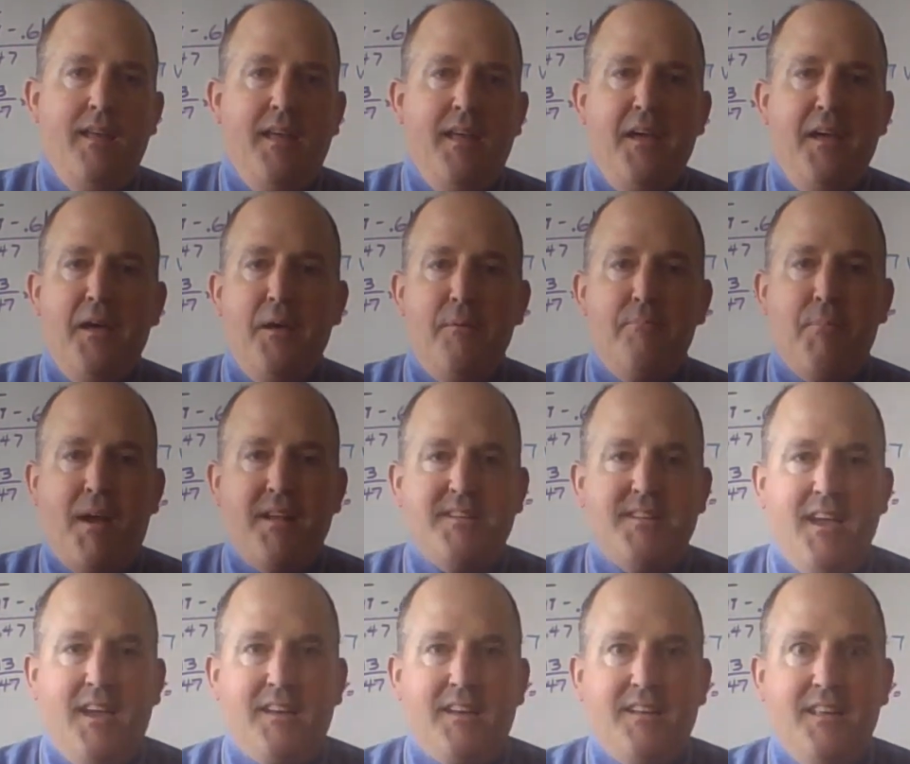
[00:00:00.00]
my
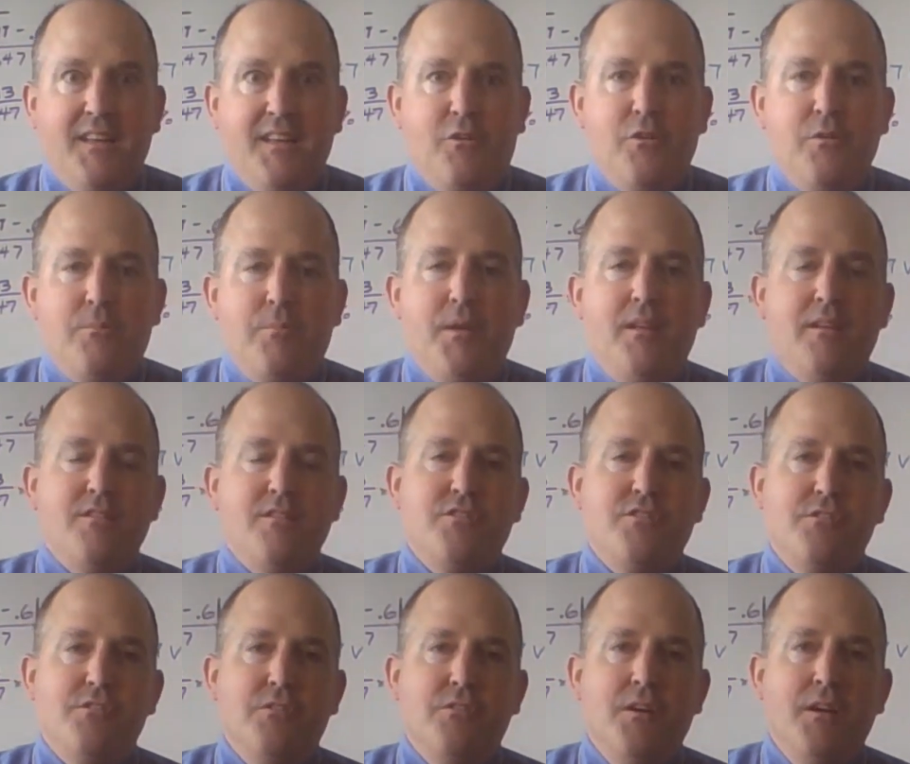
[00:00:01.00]
technique could be an
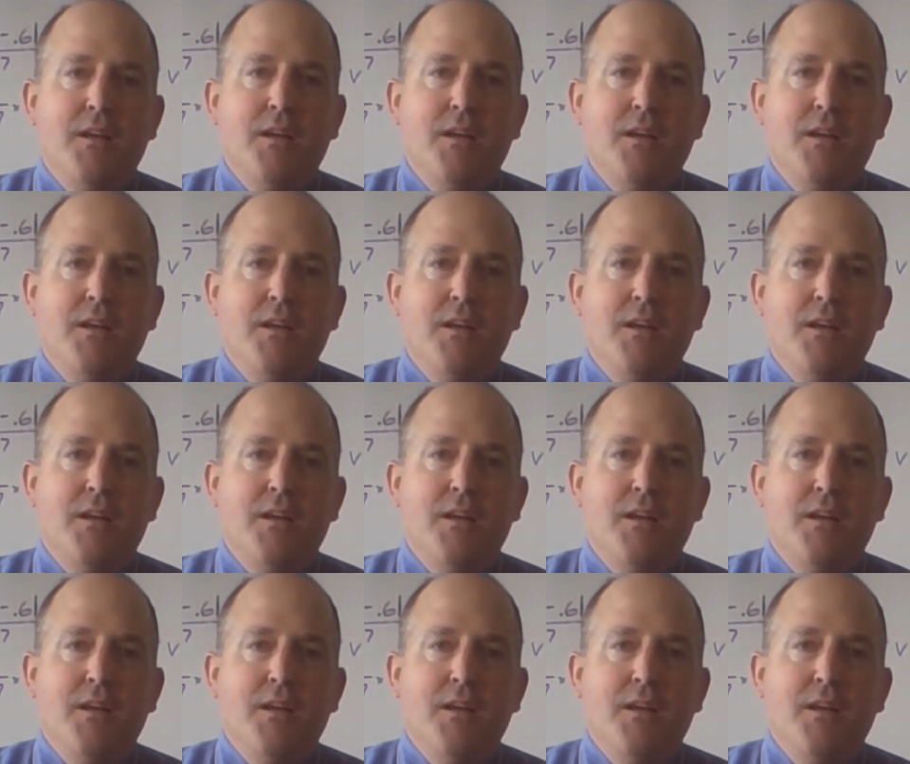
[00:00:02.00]
issue.